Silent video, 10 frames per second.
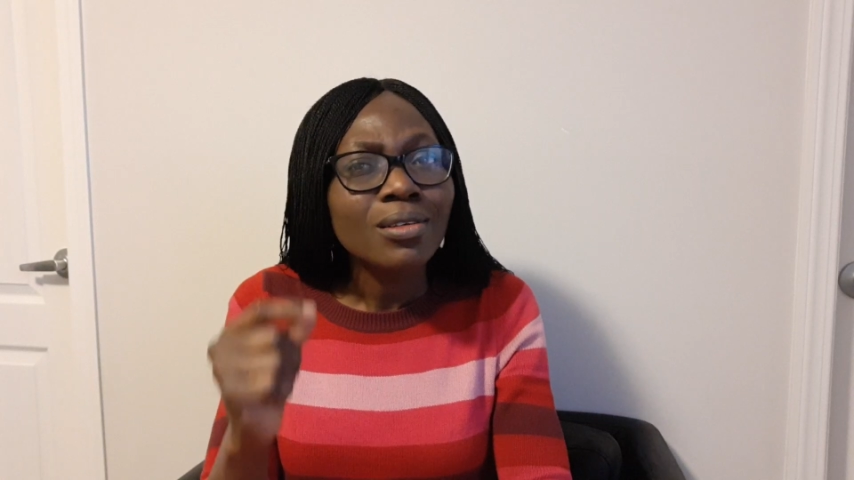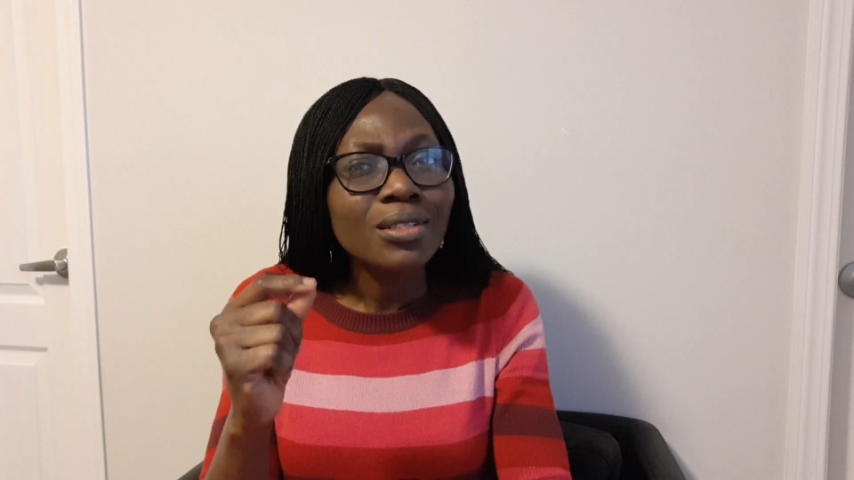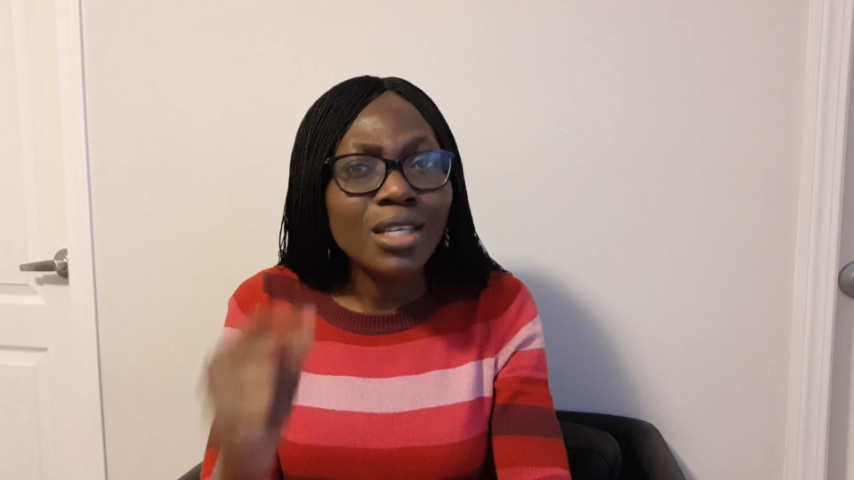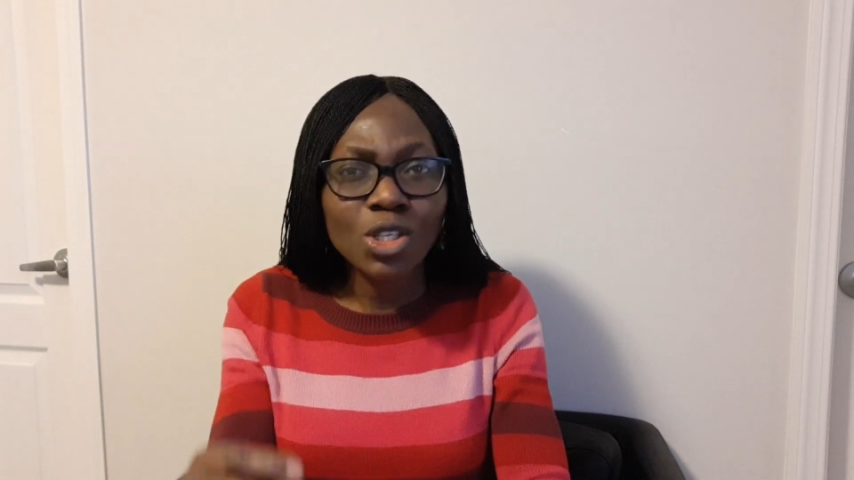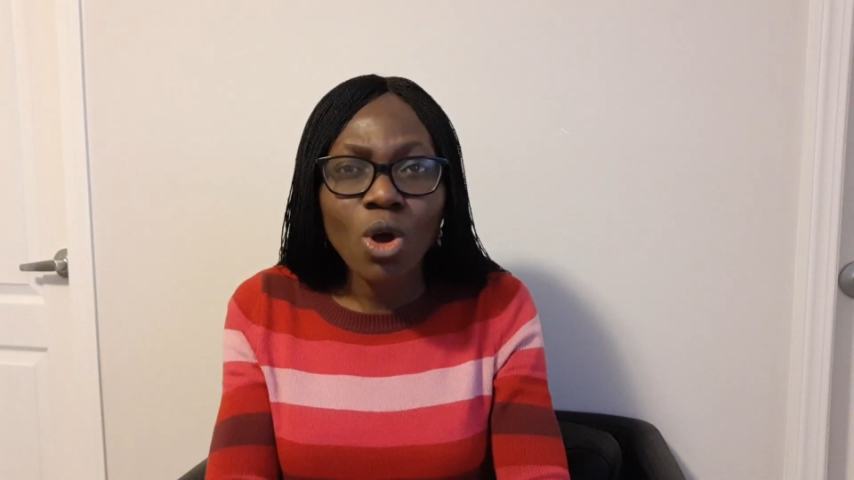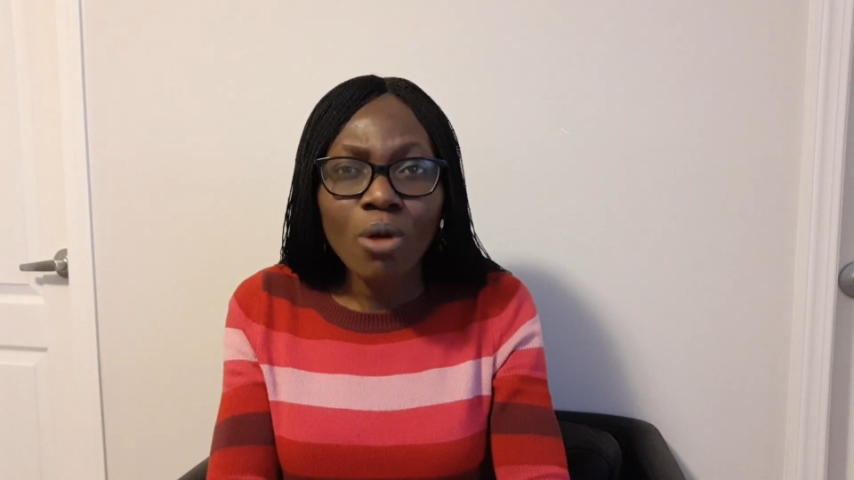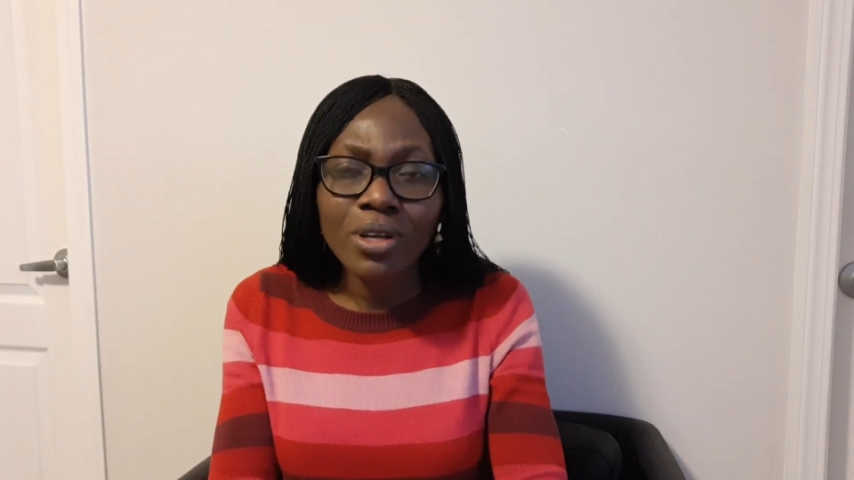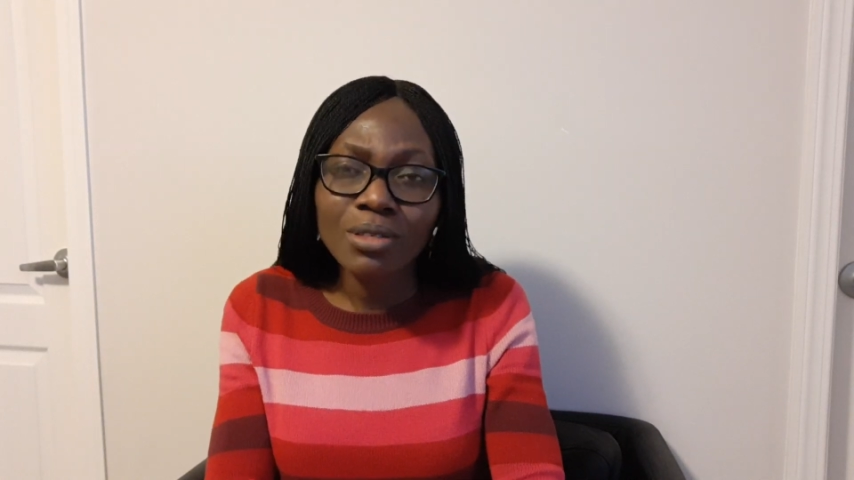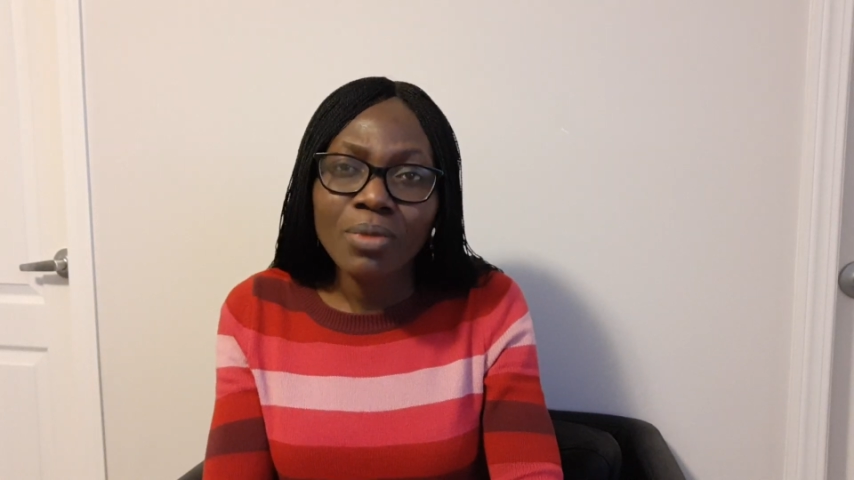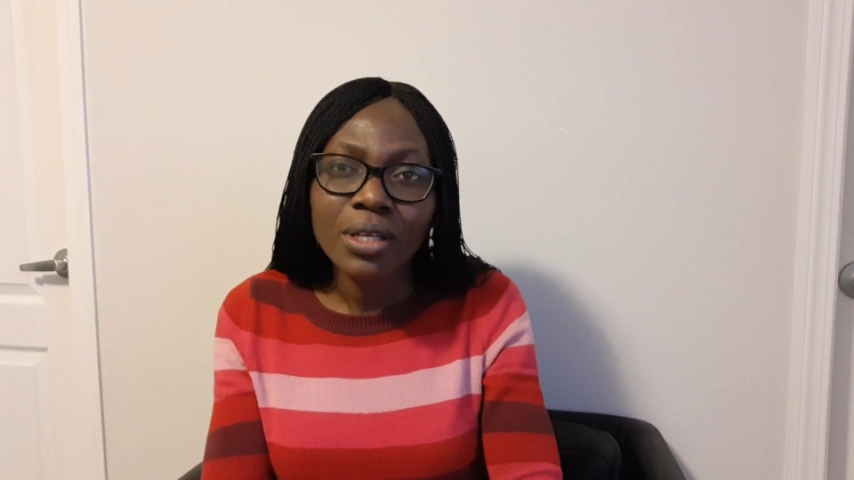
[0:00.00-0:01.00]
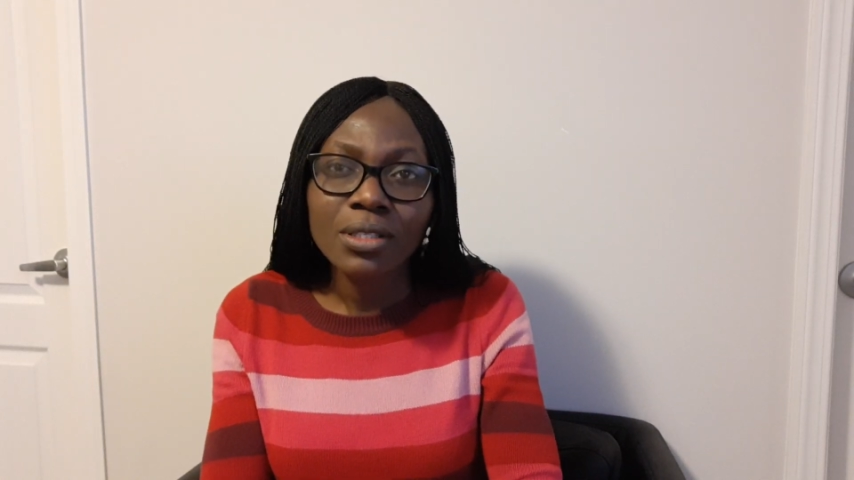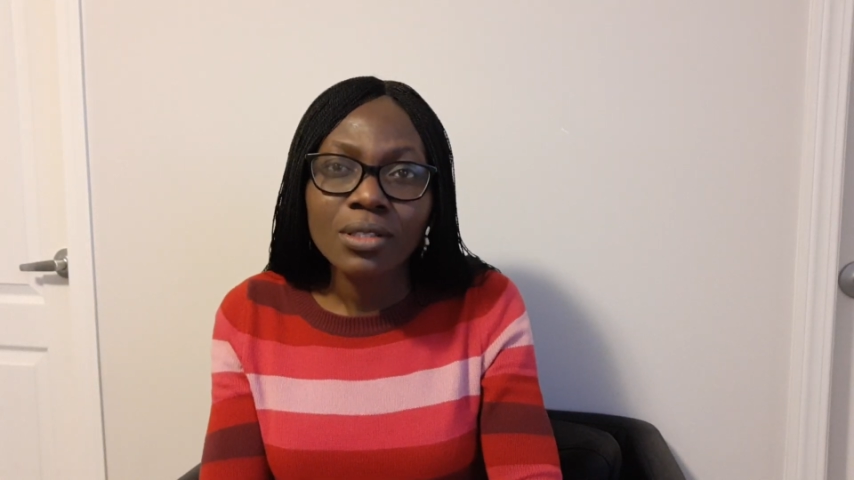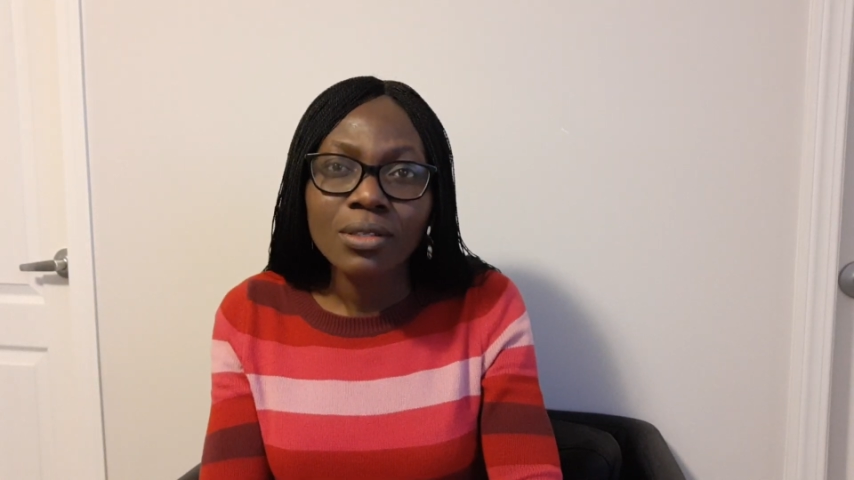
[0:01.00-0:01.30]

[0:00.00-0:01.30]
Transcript: discouragement.